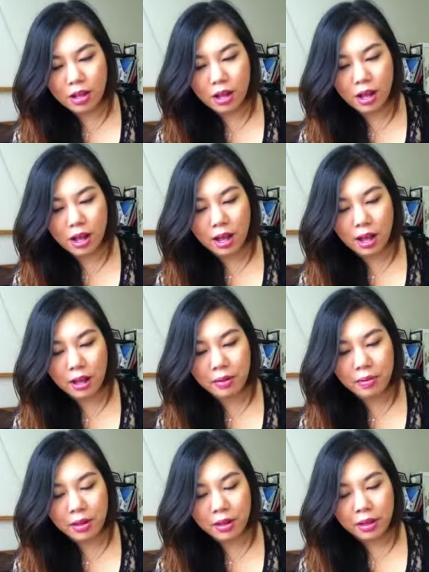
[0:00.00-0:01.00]

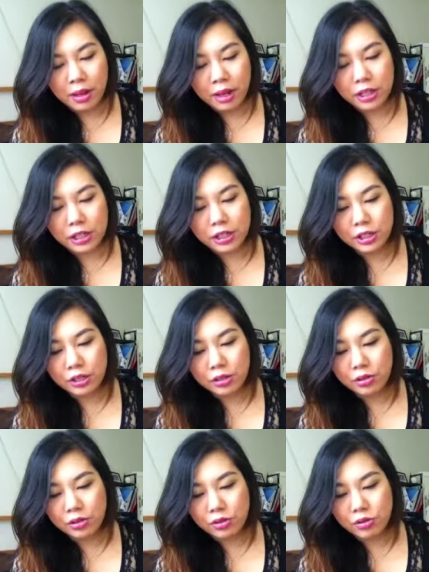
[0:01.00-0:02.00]
Uh,
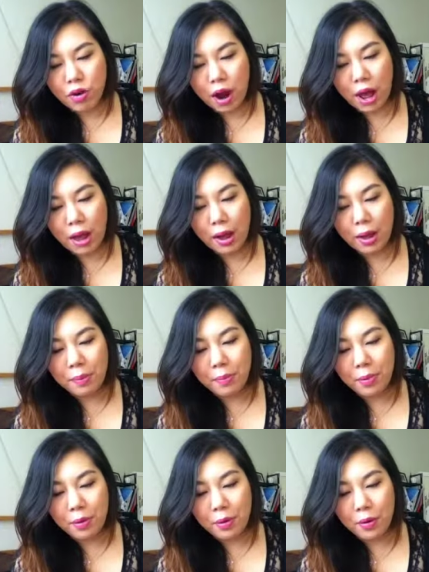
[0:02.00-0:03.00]

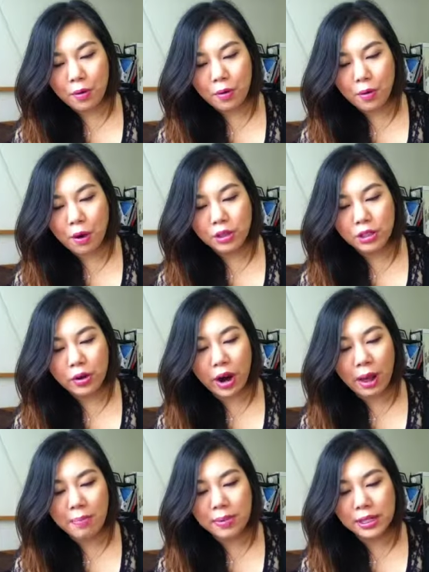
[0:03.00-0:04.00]
describe your, oh sorry,
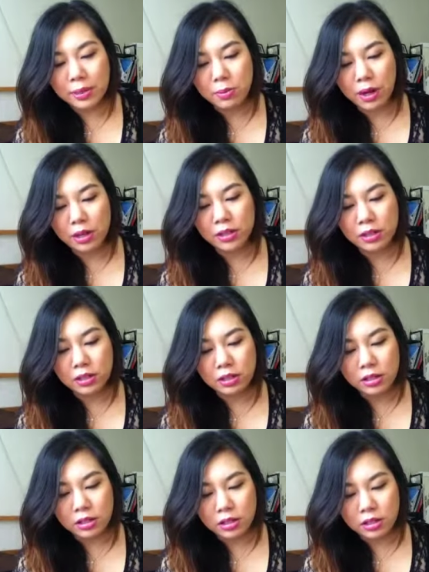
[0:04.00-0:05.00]
I missed one.
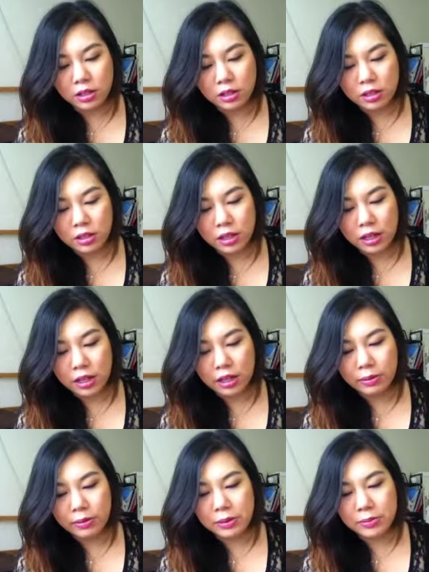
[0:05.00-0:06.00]

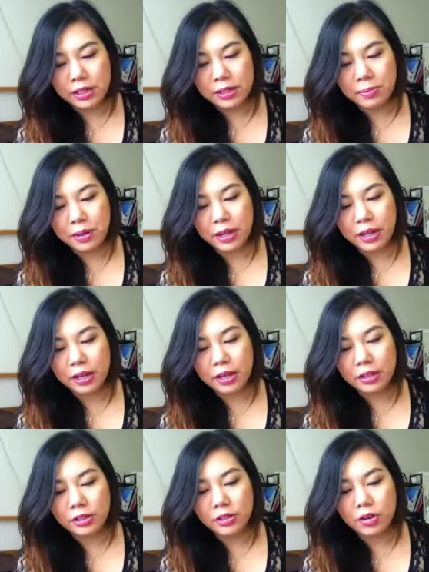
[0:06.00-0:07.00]
It was meant to
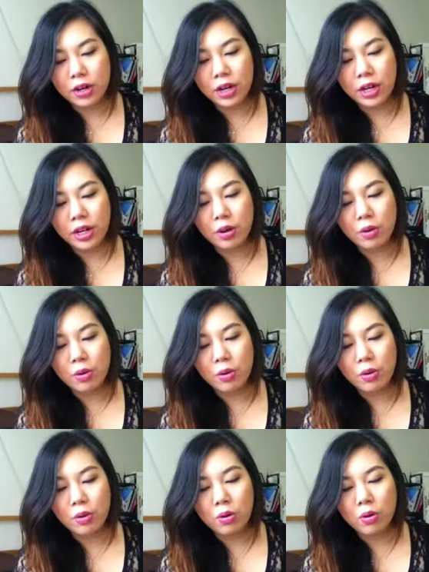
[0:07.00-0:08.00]
be Dotti
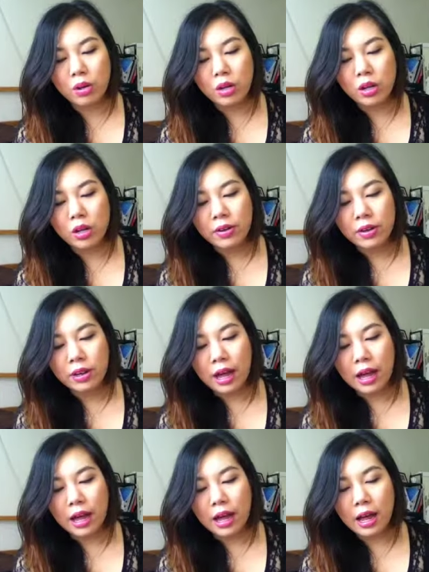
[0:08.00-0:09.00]
or
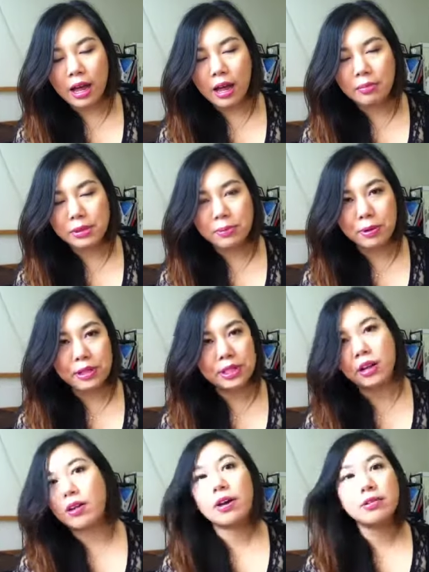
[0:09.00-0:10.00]
um,
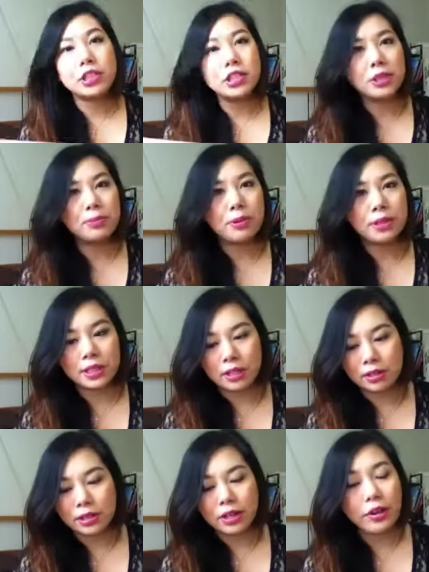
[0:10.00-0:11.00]
Sportsgirl. I would choose
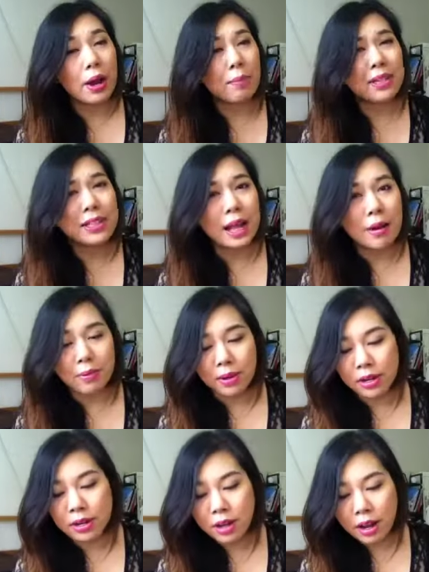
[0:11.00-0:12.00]
Sportsgirl. Sorry, I missed that
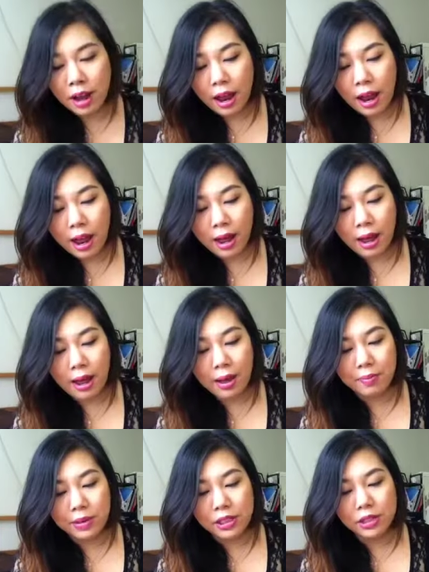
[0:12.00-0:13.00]
one.
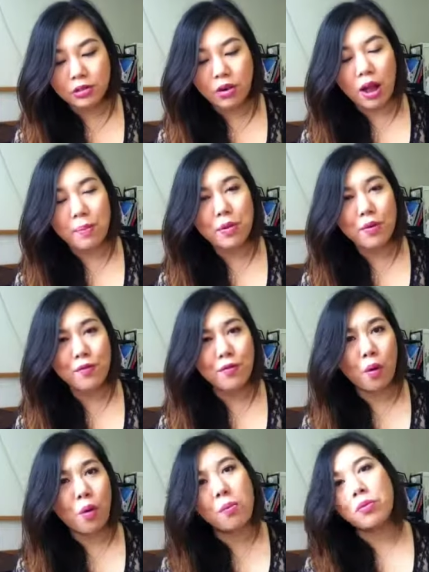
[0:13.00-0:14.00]
Um, describe your
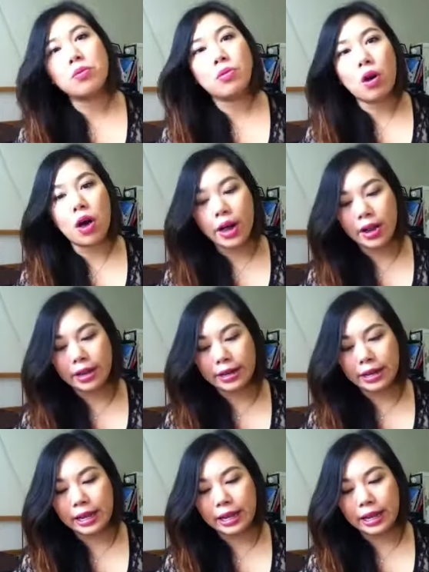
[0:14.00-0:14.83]
formal night.